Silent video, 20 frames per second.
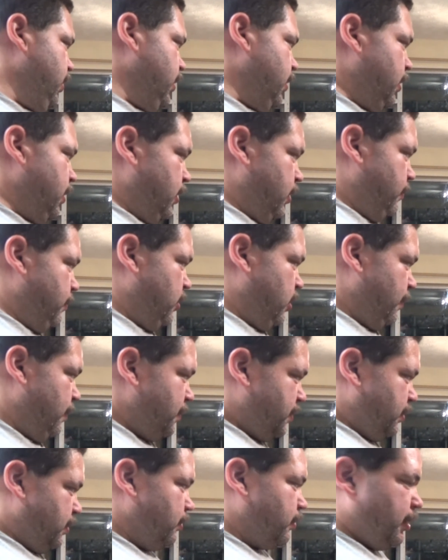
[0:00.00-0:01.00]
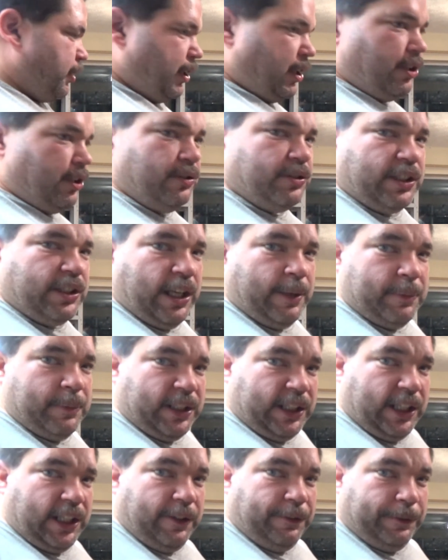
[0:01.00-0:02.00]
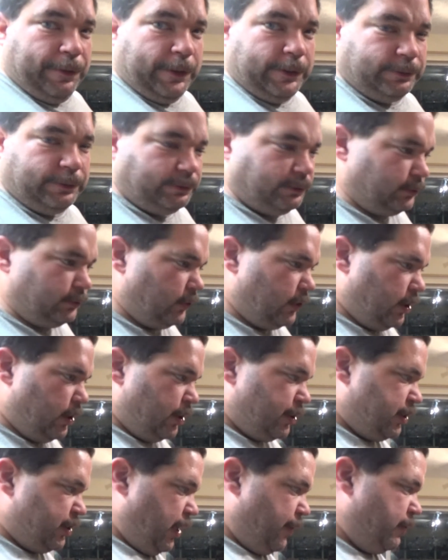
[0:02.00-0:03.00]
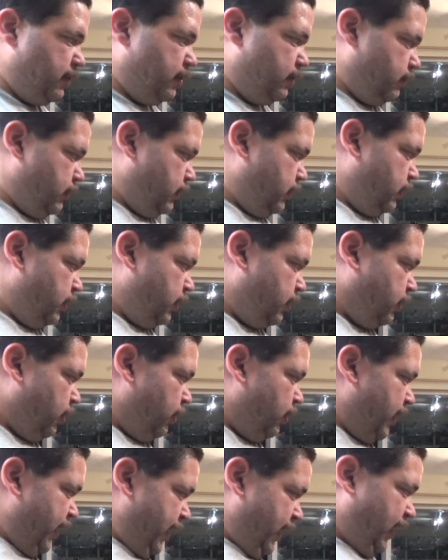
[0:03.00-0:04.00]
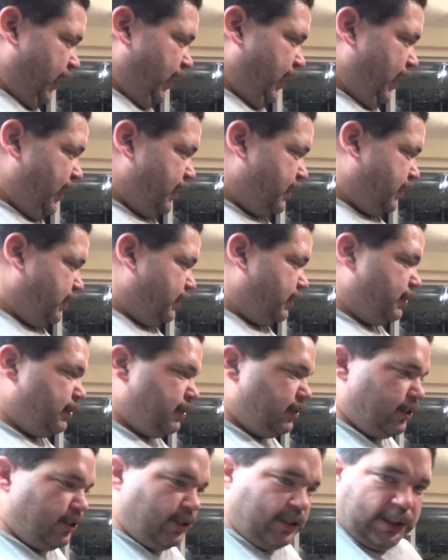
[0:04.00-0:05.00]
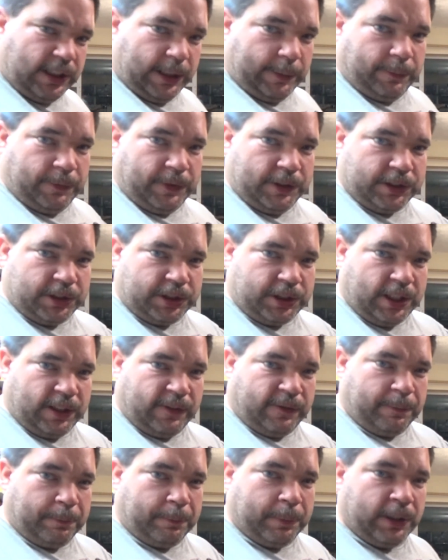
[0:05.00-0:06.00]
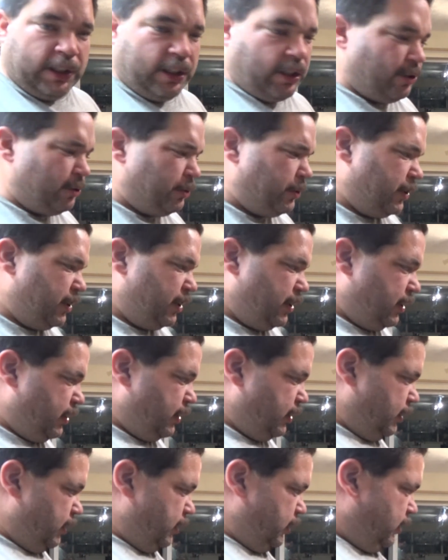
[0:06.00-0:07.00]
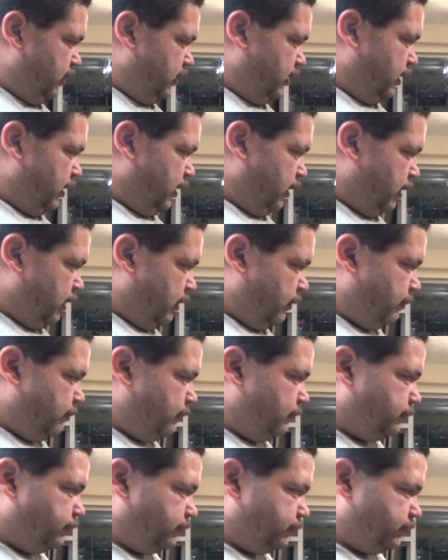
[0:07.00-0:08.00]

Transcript: um, I'm still going to use M D F, I just haven't got any yet. Same for the shelf below. um,